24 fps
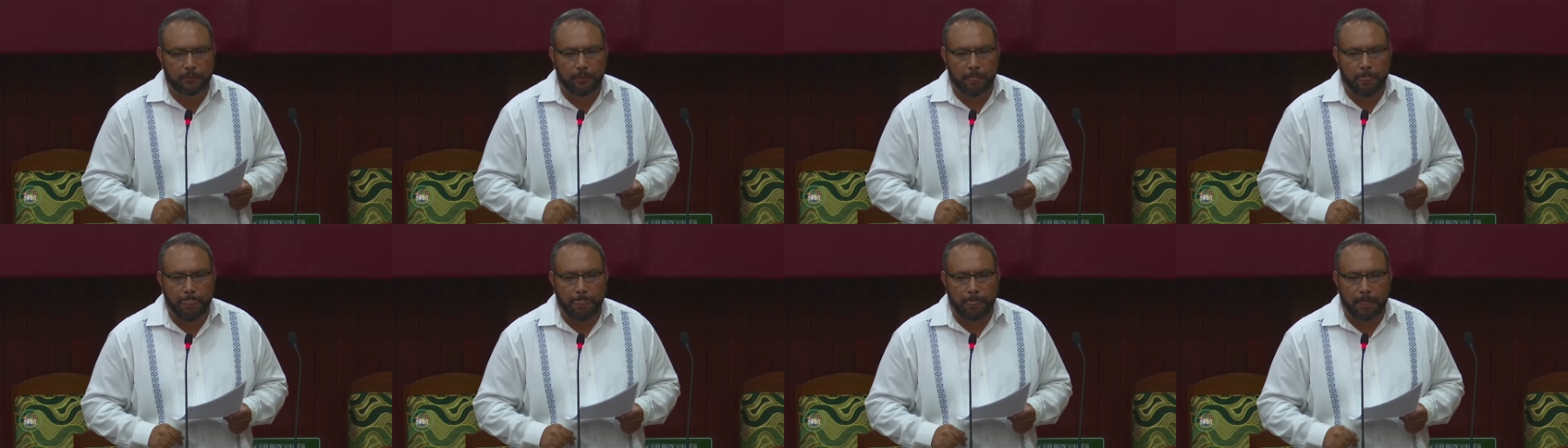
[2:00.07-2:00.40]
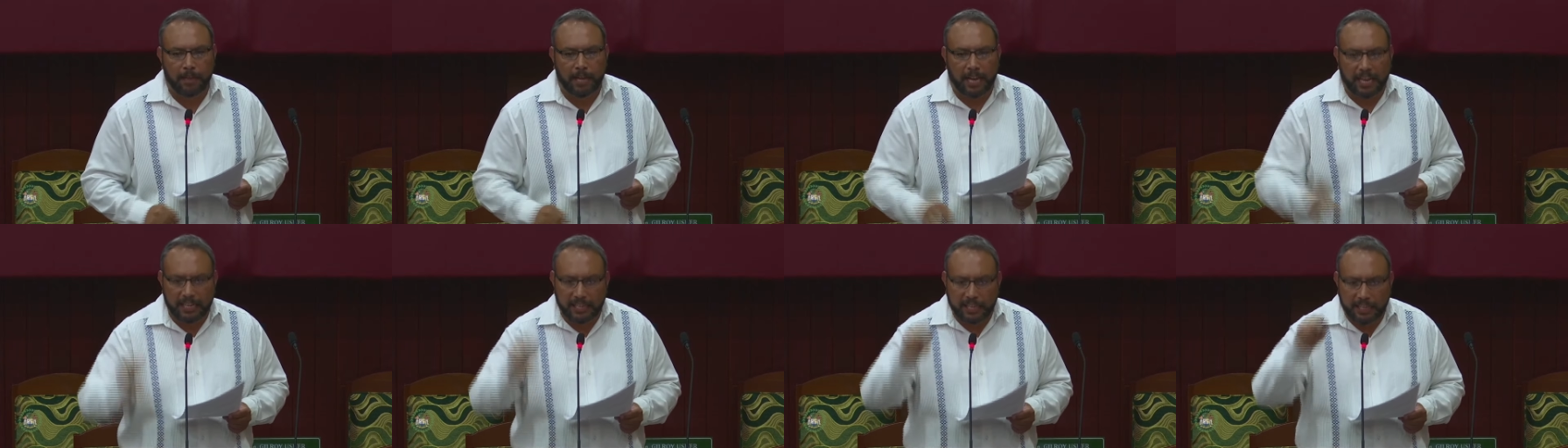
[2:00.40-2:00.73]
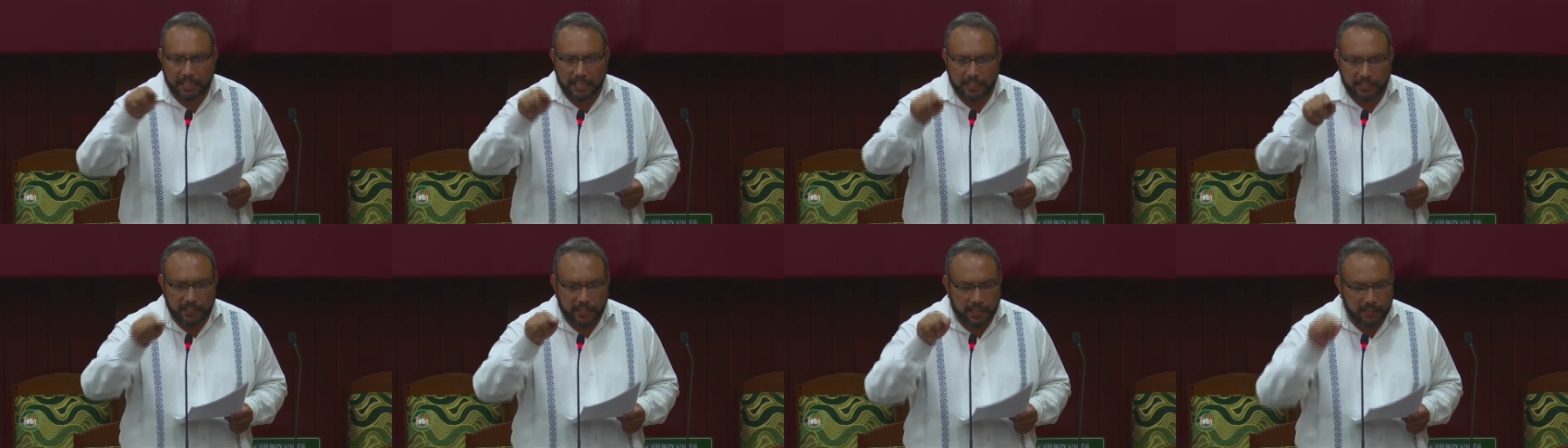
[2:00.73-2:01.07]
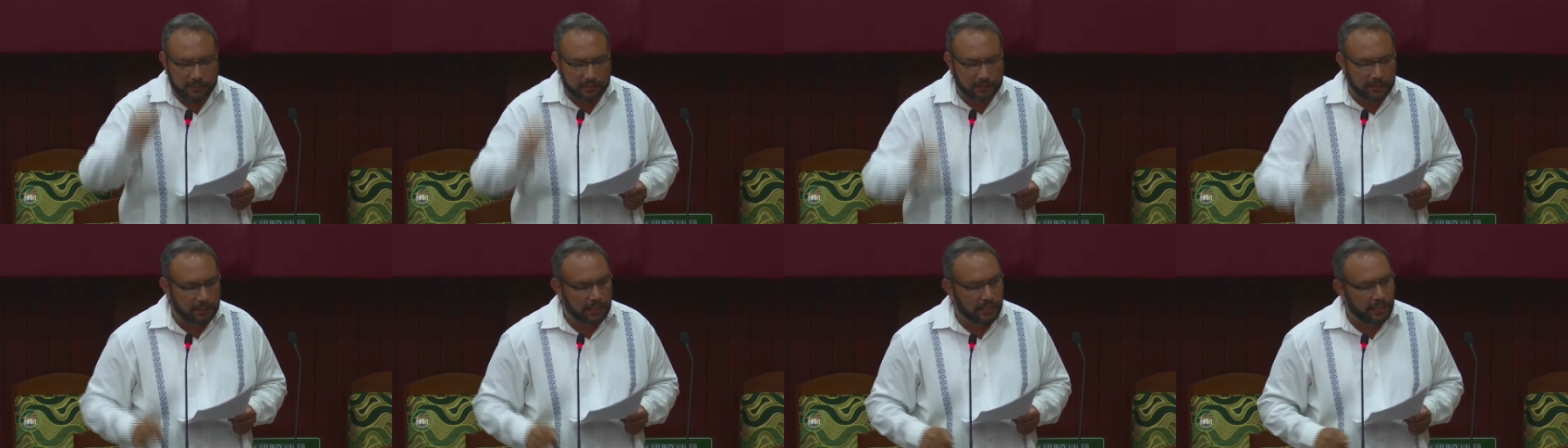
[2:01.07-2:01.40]
And he cannot
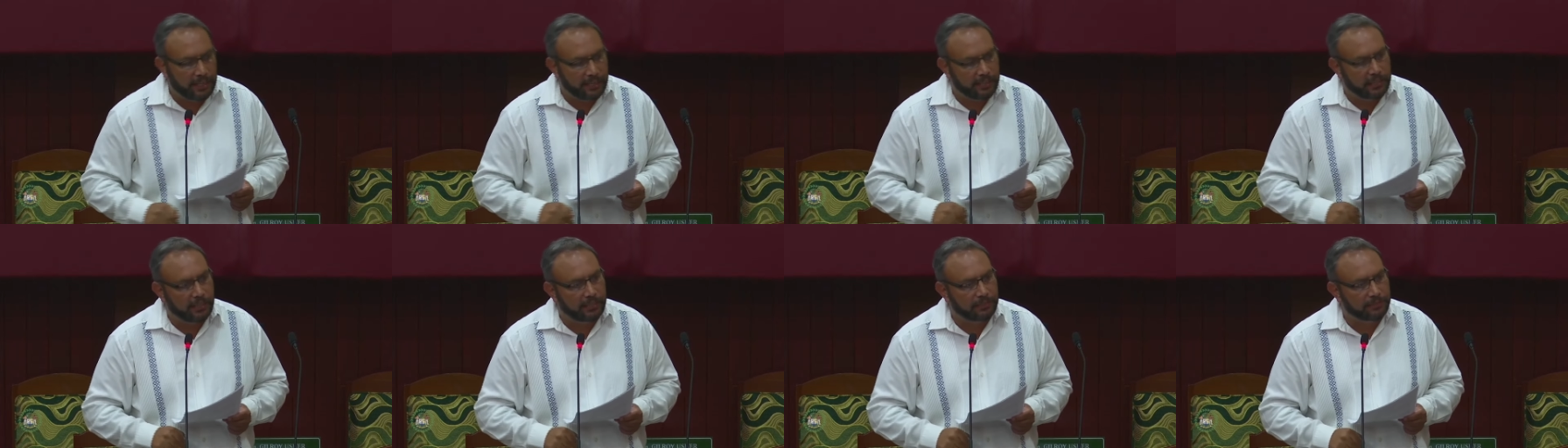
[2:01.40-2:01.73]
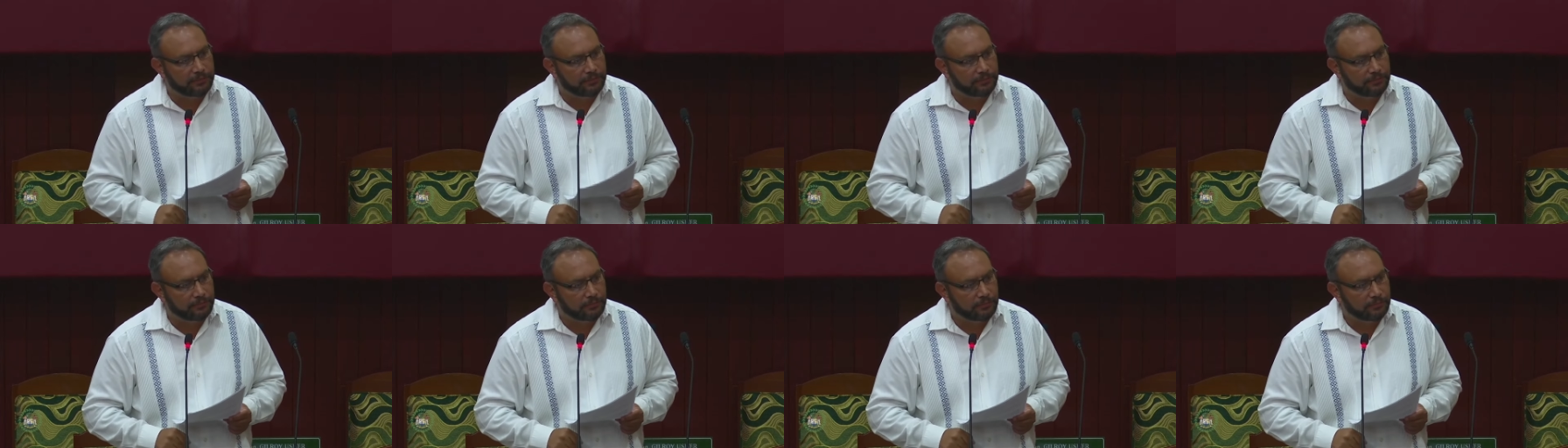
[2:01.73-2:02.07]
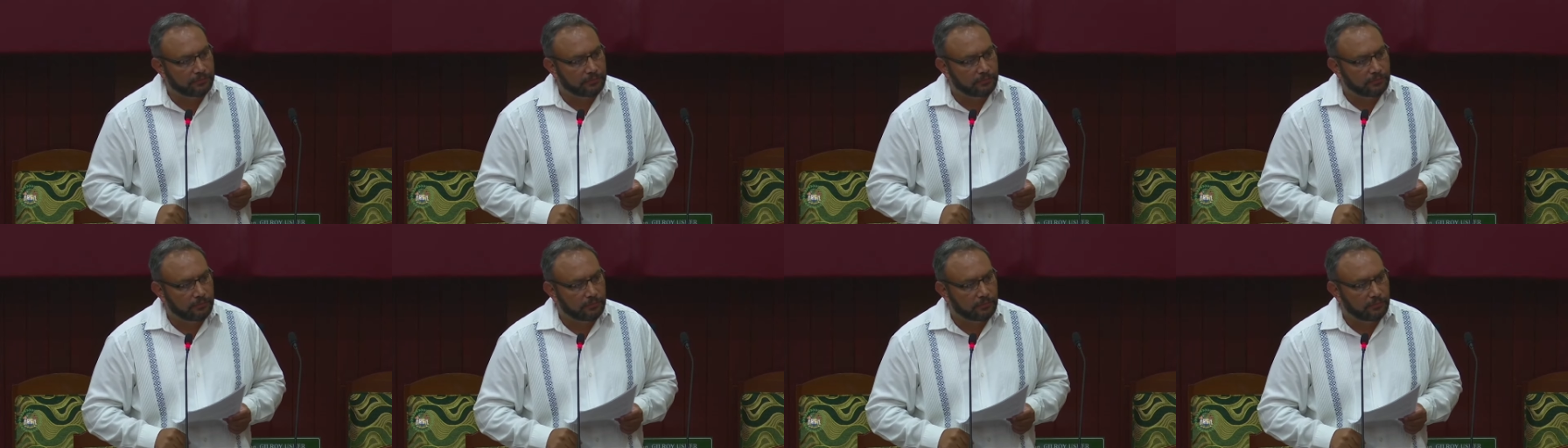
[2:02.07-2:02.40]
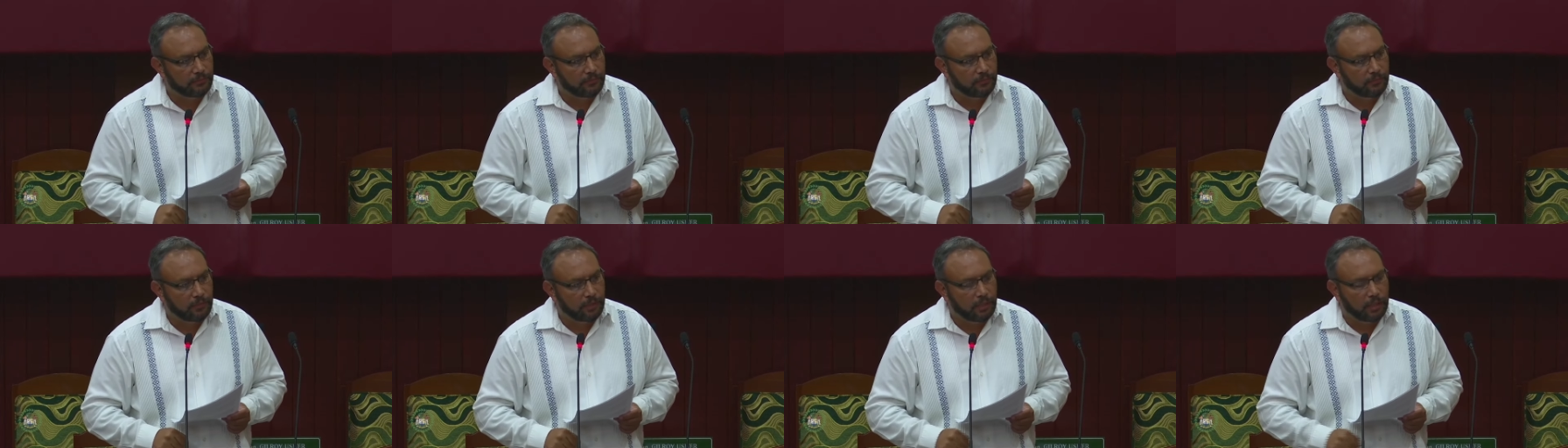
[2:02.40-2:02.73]
deny that.
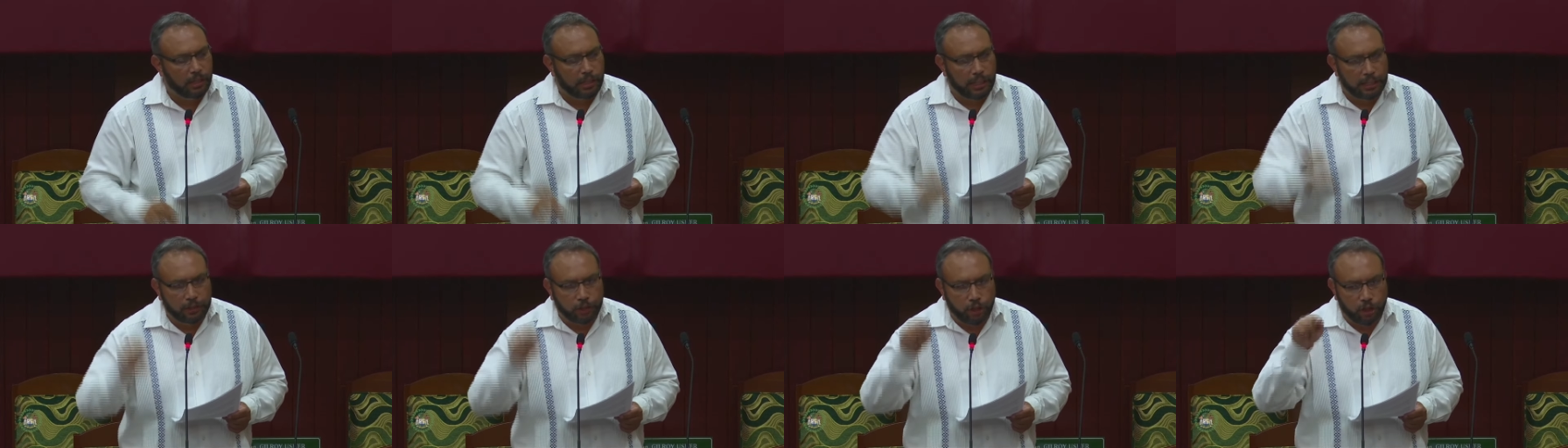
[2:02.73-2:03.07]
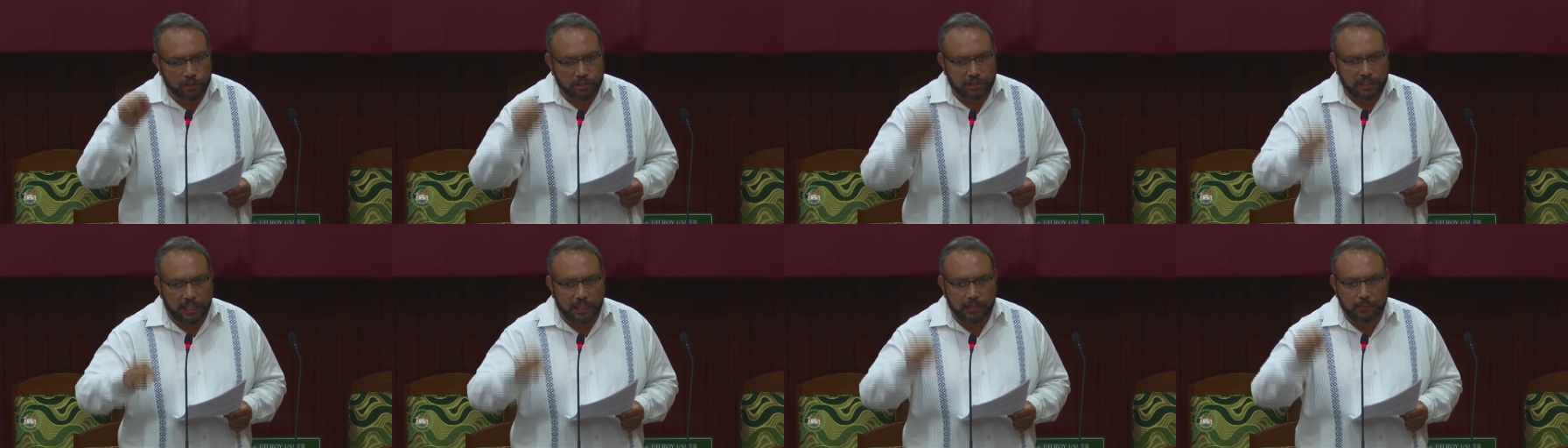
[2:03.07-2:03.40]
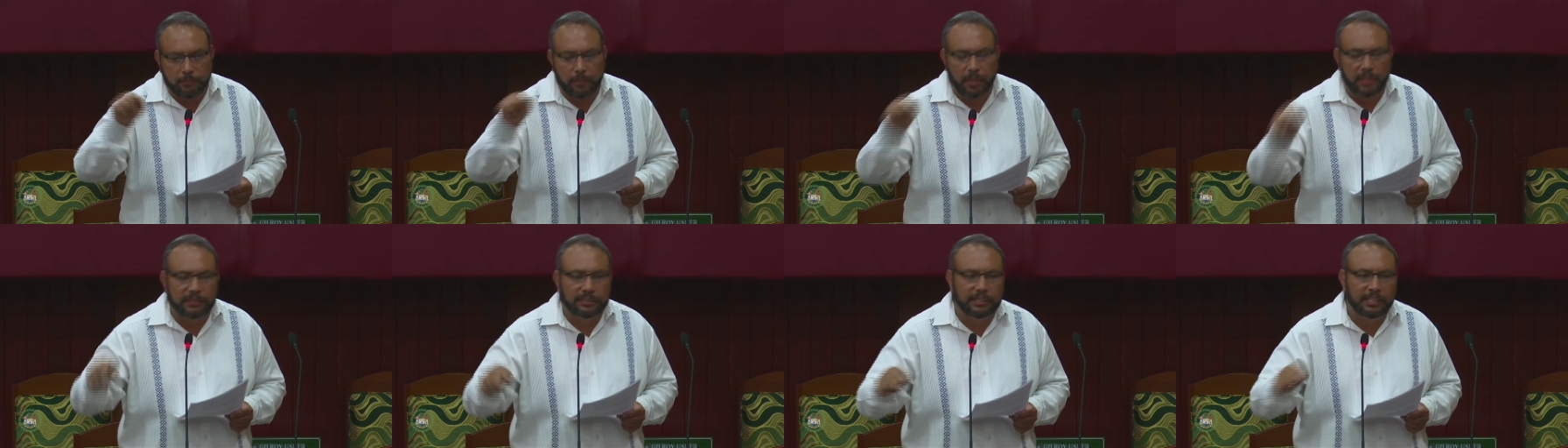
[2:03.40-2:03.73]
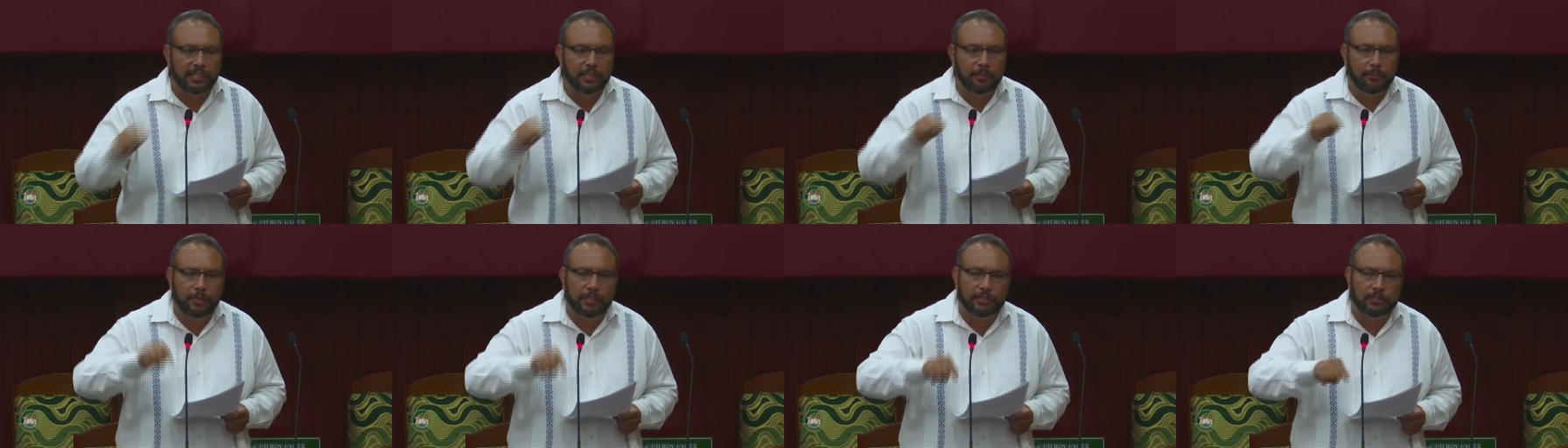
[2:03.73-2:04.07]
It does not matter the
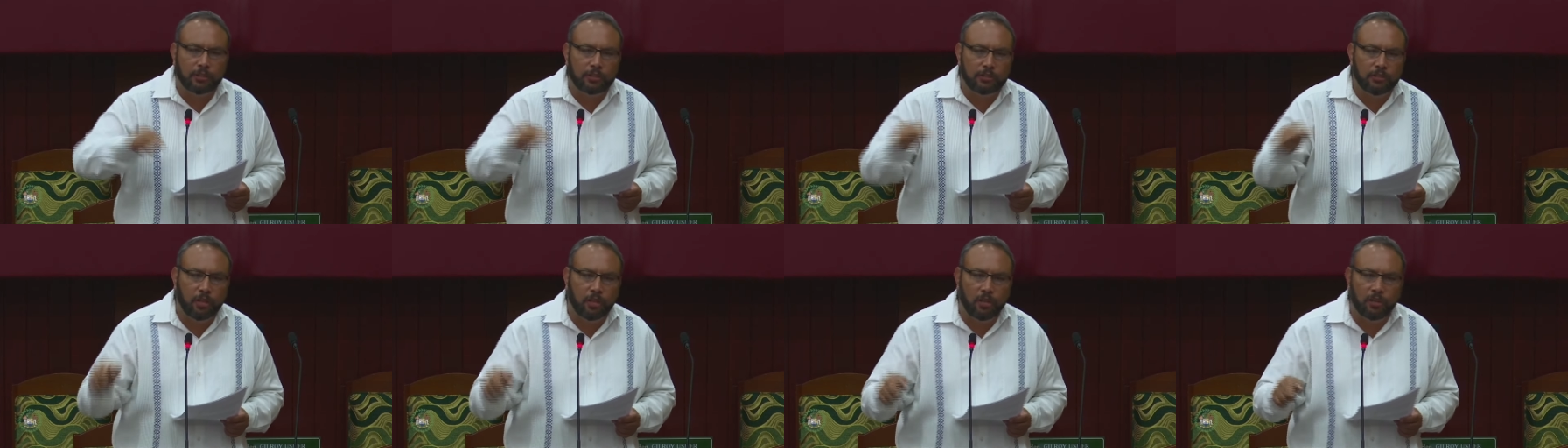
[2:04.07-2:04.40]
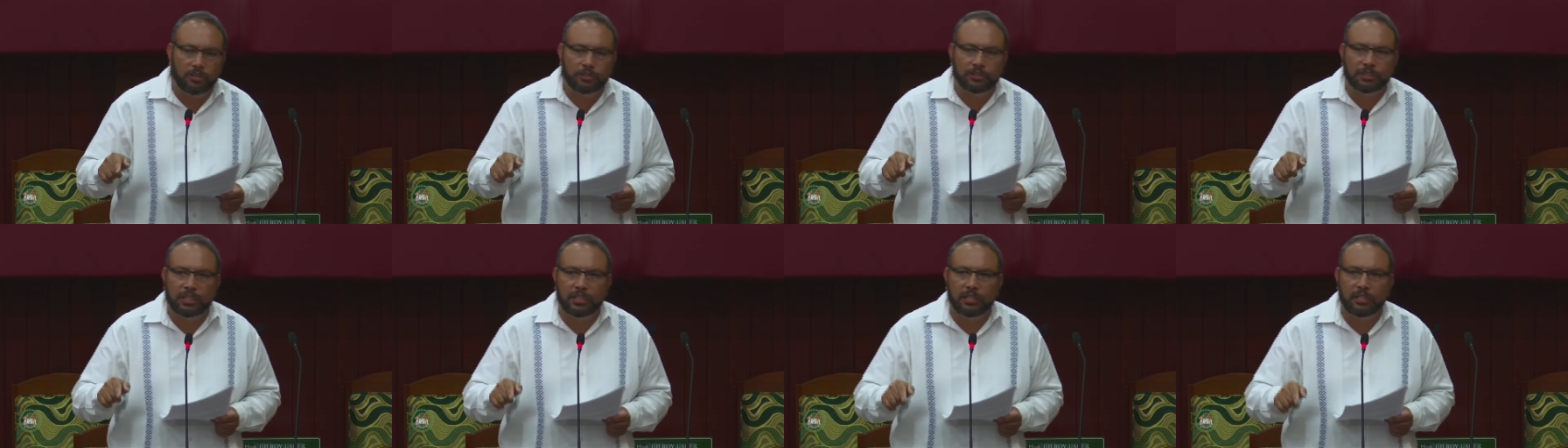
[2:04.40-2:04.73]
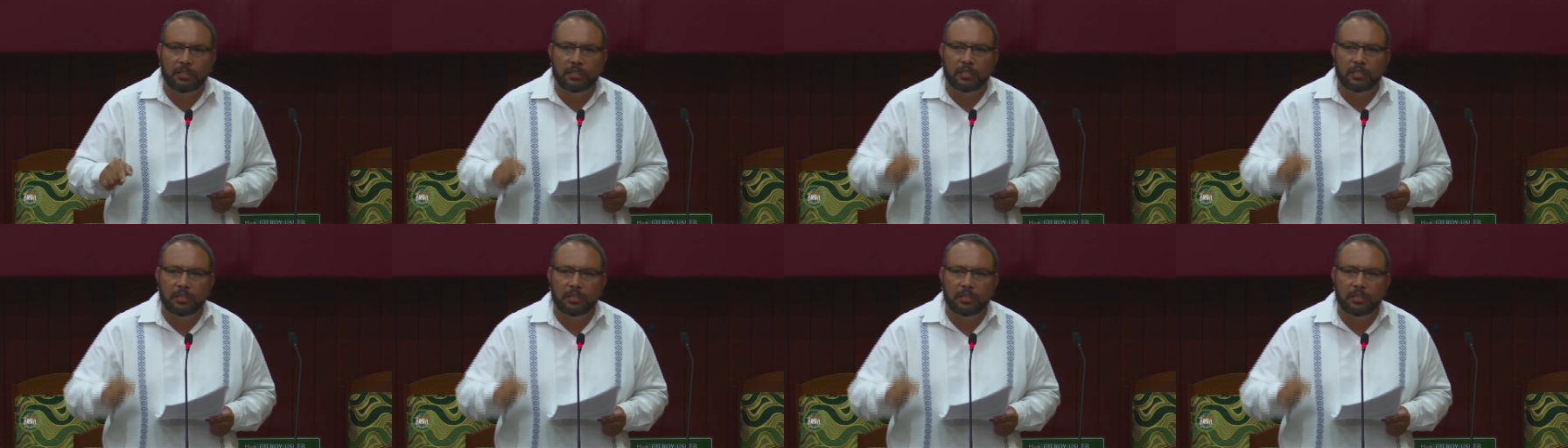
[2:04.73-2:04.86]
methodology,